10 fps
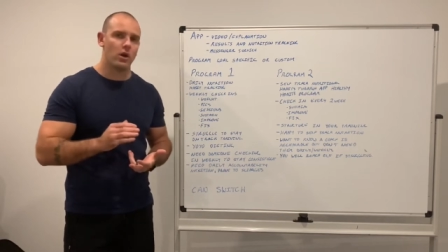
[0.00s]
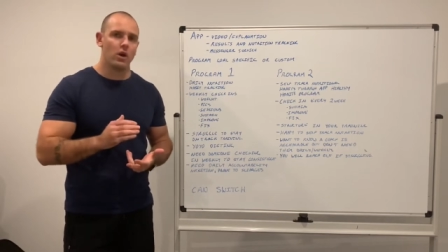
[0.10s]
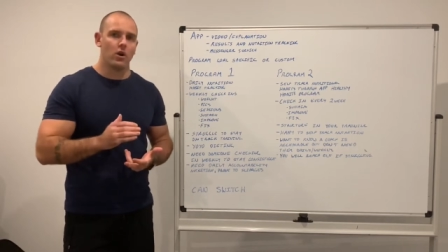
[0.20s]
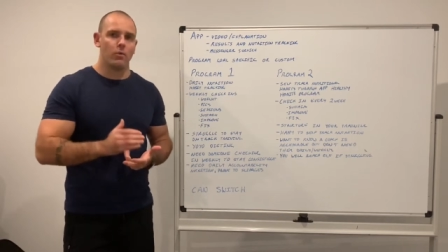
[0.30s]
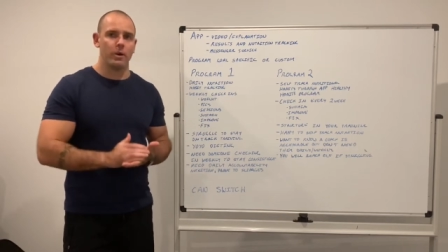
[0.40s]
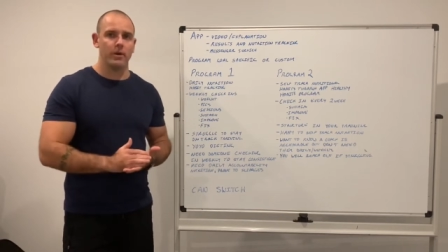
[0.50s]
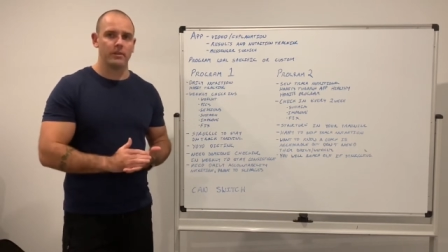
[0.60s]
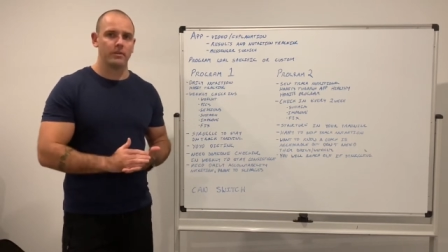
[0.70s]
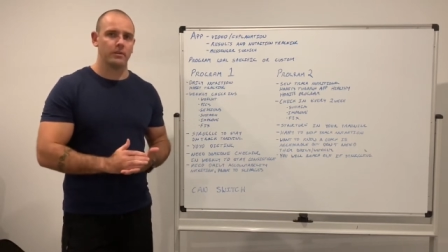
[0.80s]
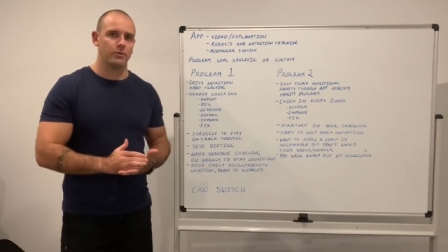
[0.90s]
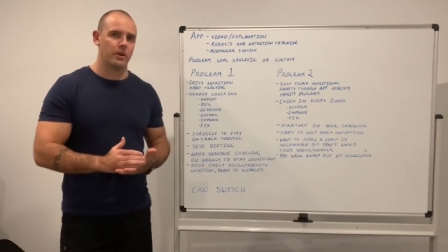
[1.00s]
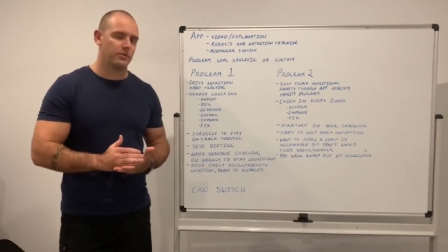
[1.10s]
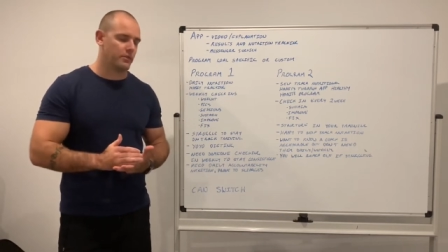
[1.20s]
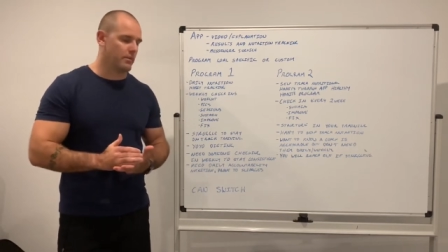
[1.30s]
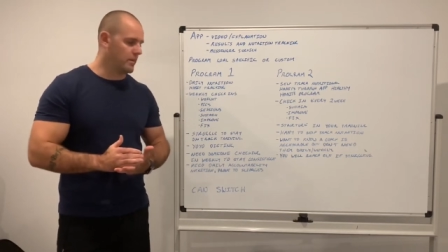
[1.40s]
we worked on this when I
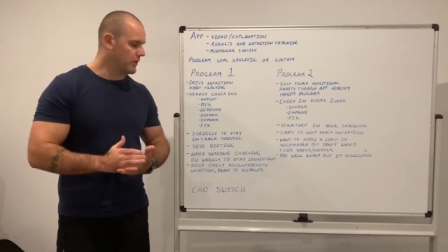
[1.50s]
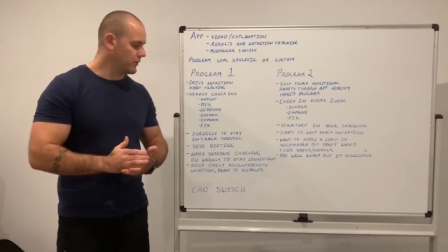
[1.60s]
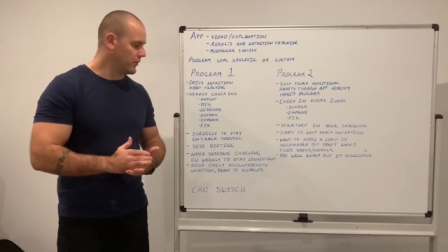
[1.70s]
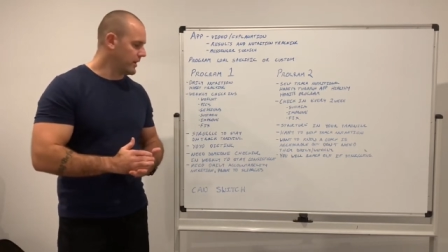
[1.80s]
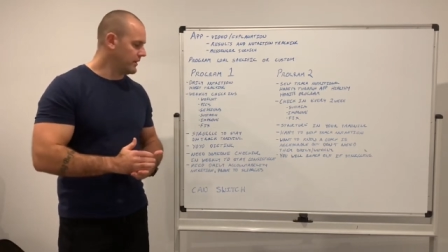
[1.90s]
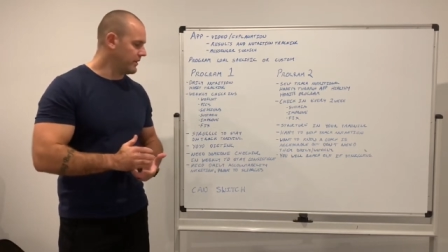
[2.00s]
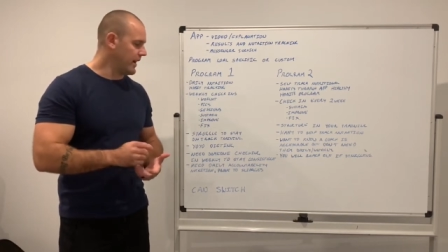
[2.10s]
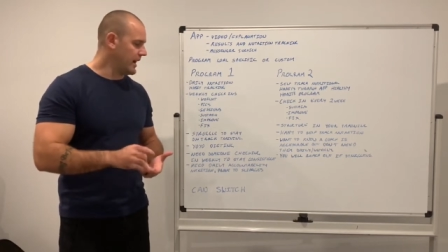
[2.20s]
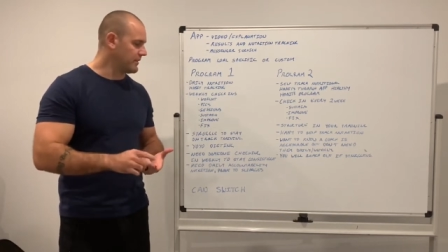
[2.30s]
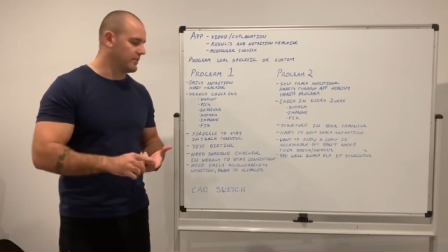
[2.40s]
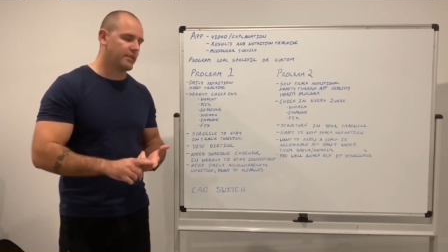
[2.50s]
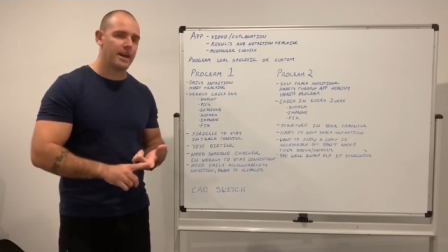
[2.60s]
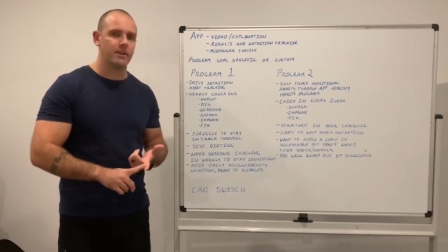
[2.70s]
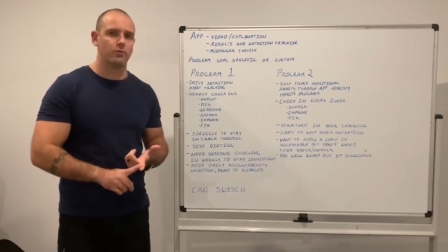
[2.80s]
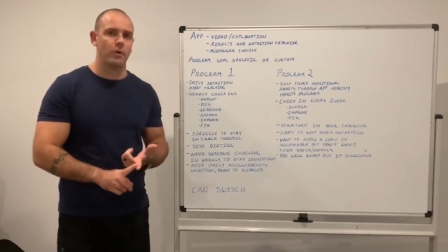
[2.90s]
was in the military. So our
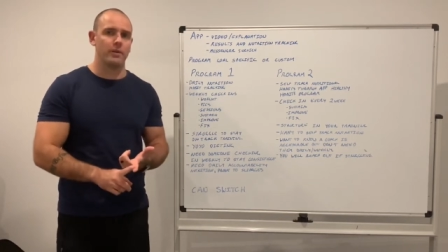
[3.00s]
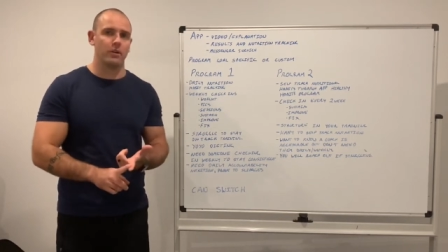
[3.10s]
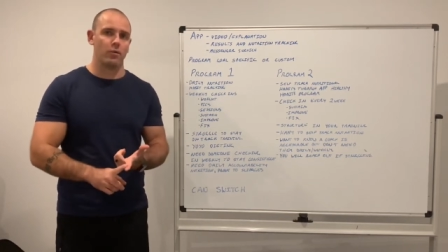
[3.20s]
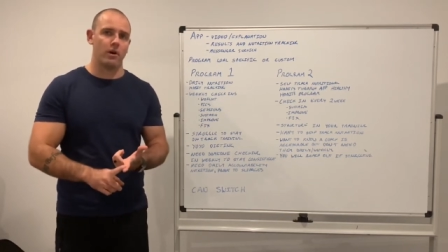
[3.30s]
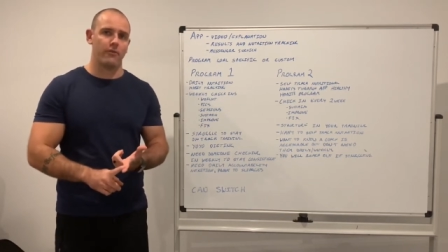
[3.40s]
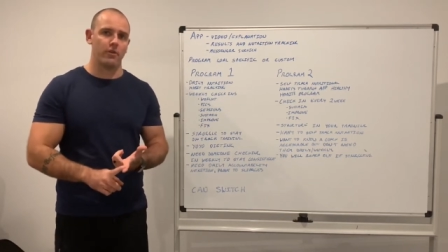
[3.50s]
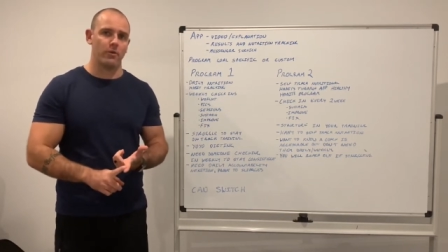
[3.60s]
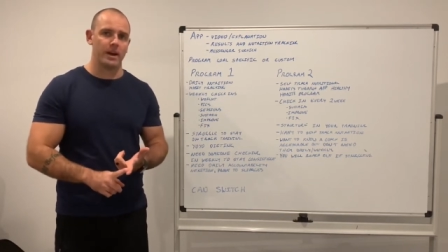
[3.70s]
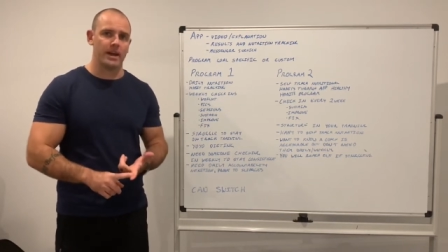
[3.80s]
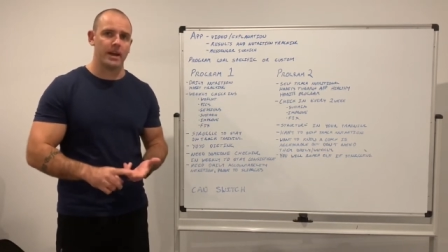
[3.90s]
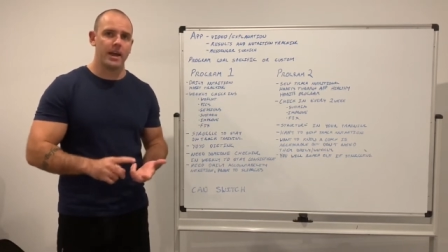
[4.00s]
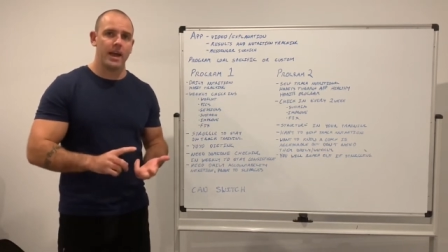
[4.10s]
sustain is what we did well for the week.